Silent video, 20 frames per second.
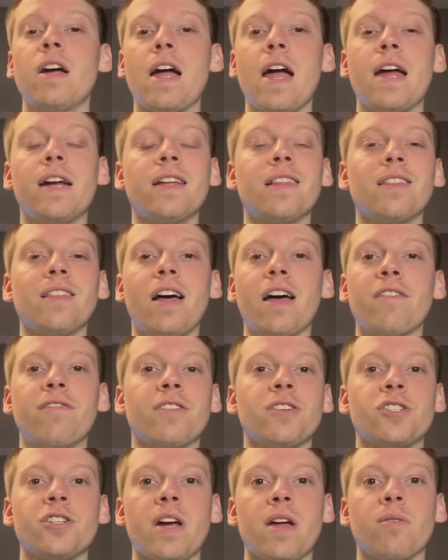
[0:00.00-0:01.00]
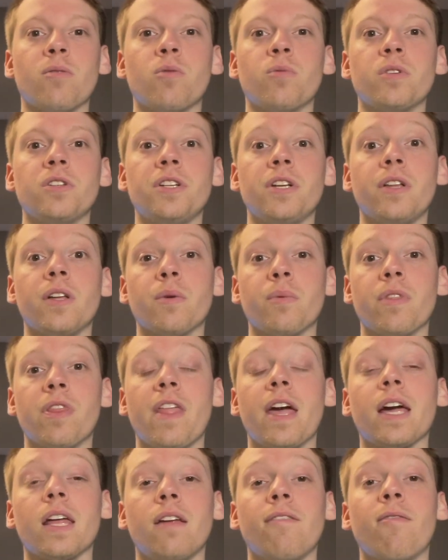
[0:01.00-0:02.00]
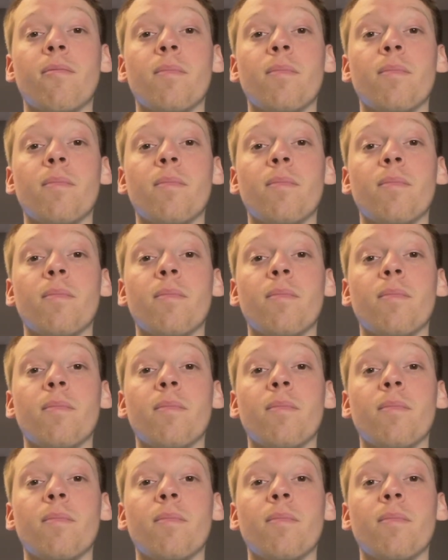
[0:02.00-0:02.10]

and in life in general when dealing with negative